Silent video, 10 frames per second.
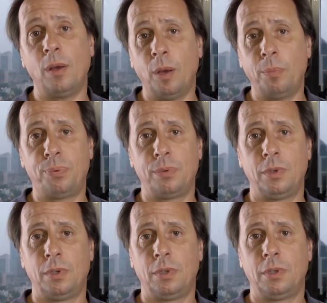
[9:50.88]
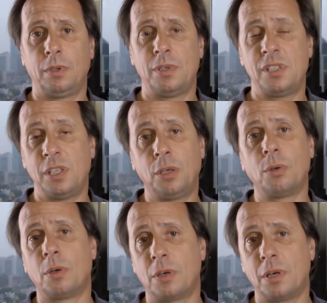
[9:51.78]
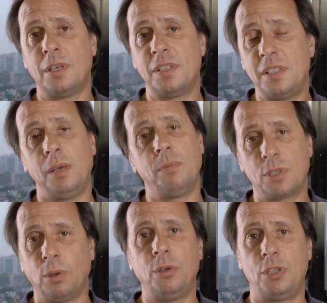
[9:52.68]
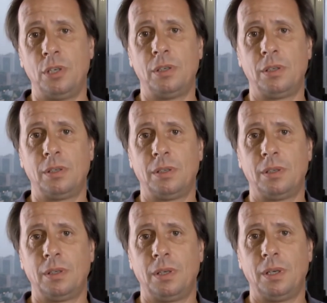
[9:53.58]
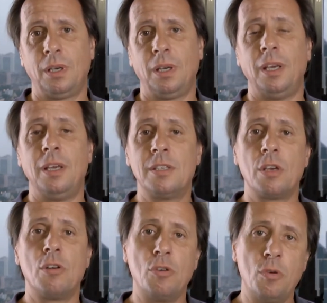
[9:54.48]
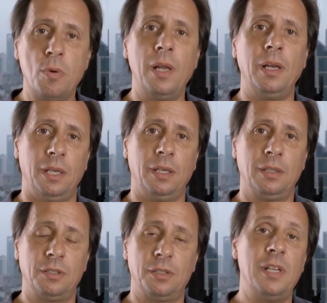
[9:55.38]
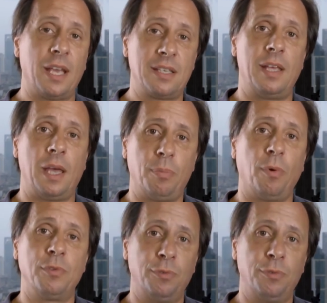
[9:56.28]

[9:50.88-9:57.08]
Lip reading: Hub secure SIM solution is really the next step of the